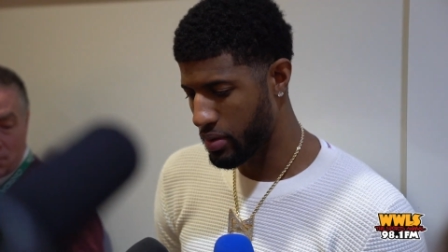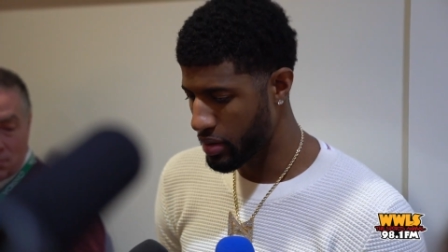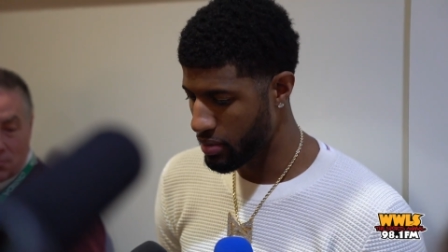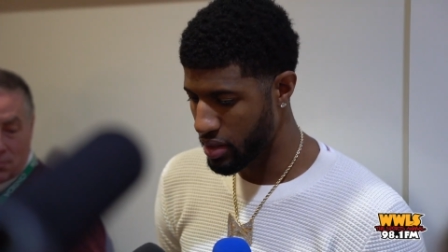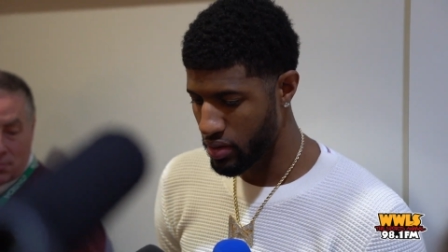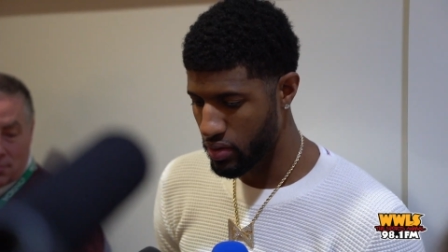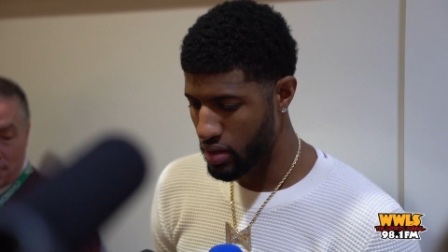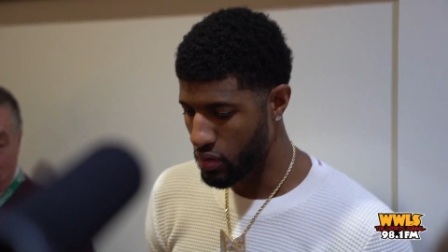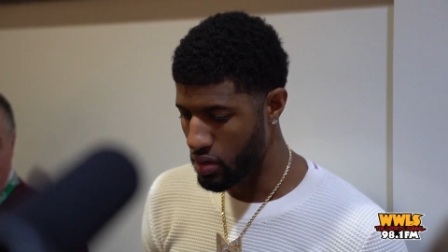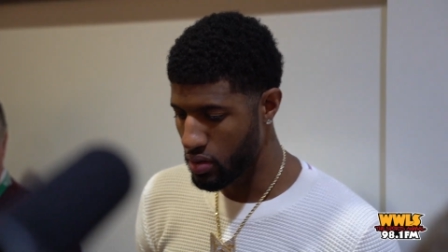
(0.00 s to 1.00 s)
up, everybody do
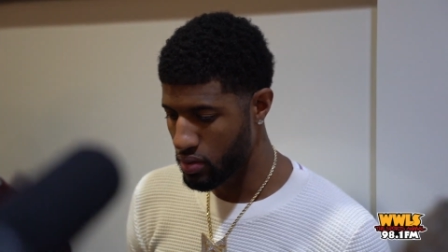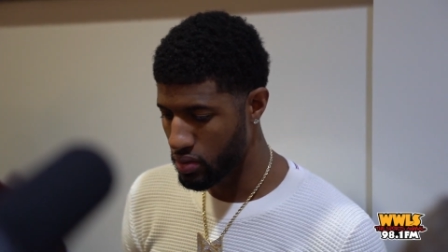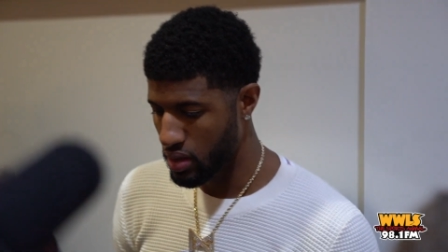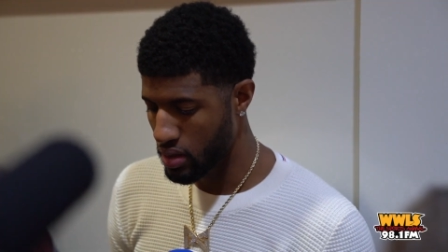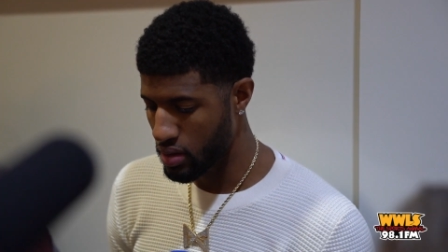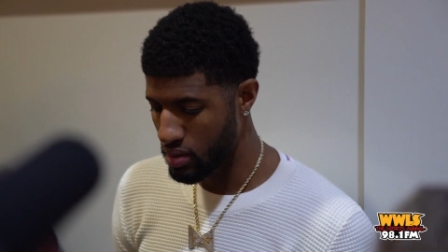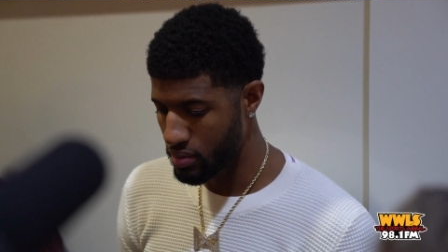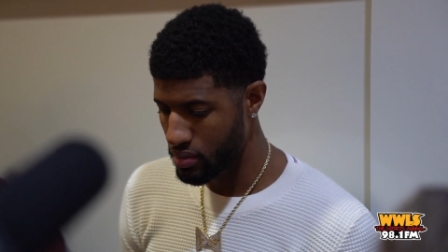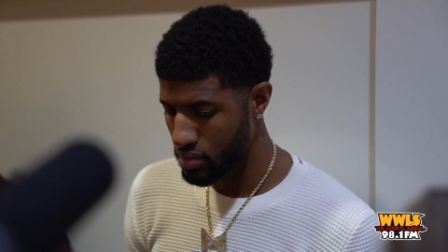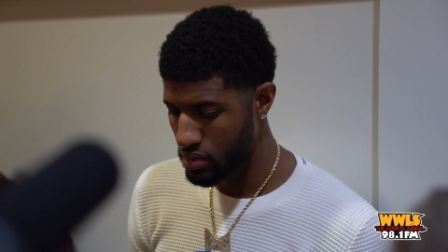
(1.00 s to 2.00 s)
their role,
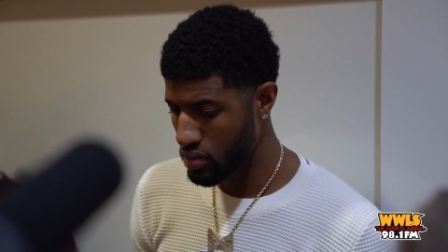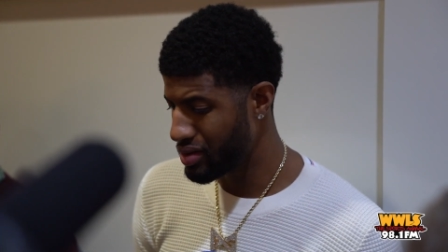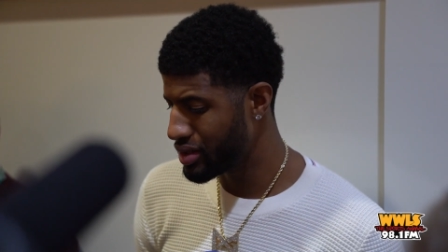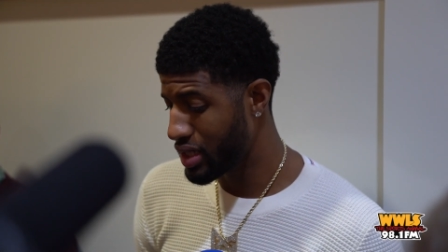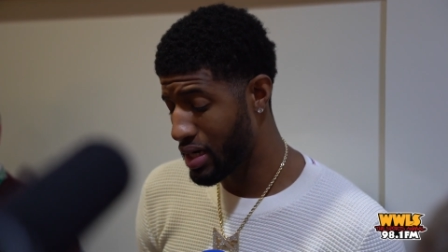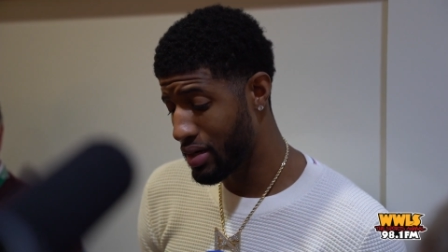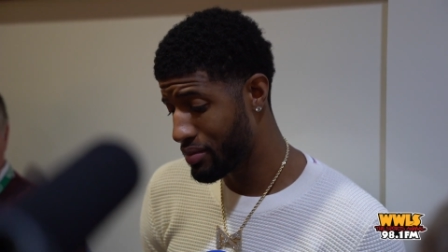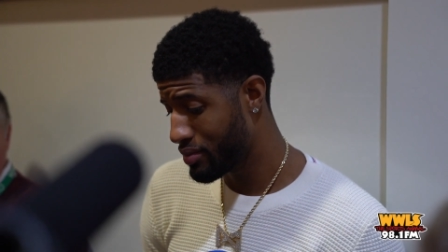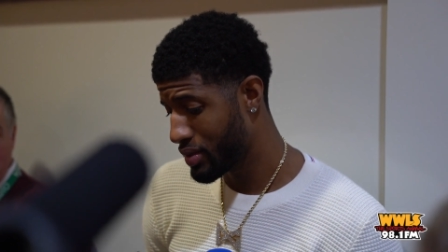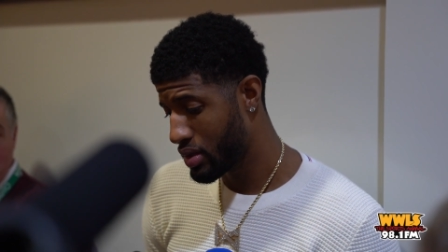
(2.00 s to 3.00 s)
um, do their job,
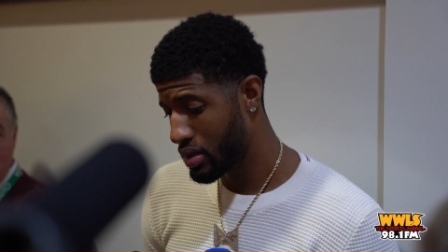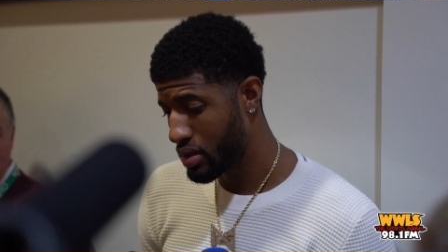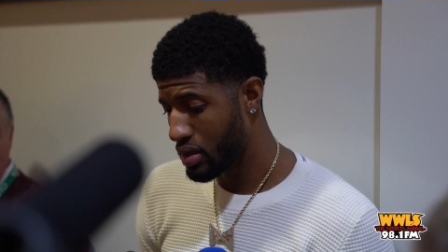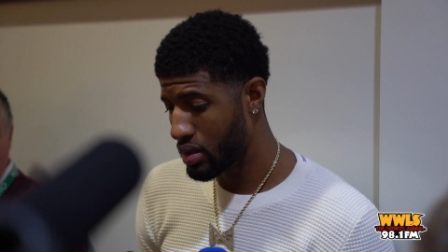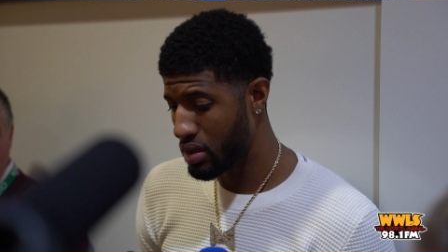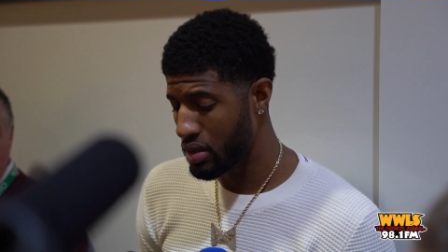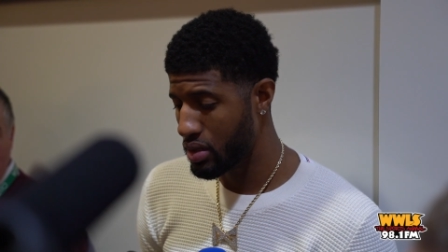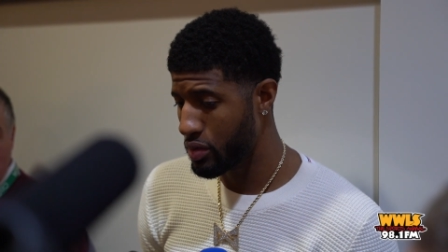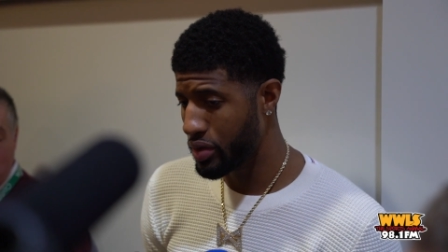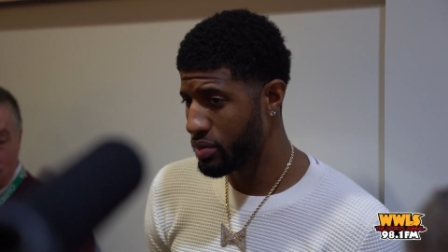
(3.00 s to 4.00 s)
uh,
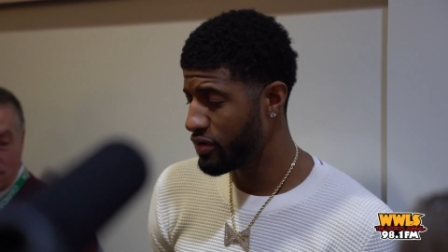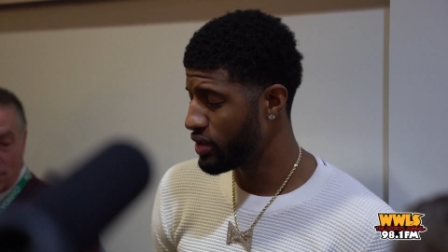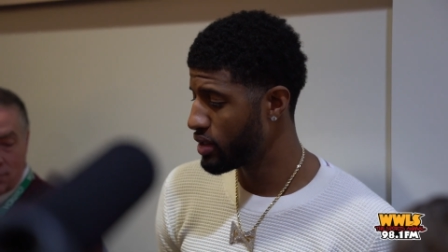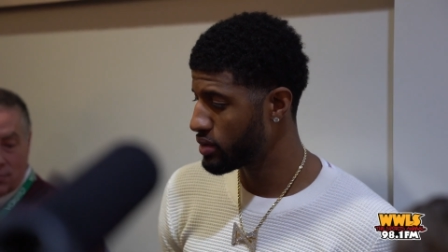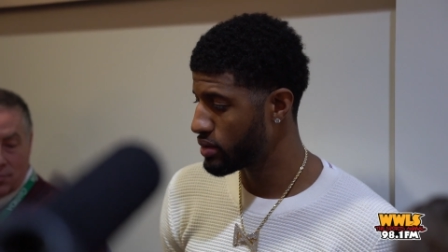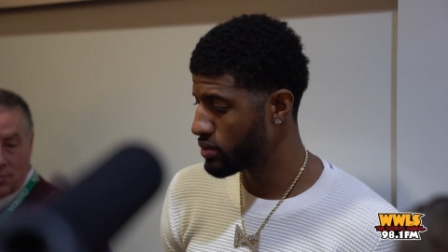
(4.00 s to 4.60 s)
and we're going to be fine.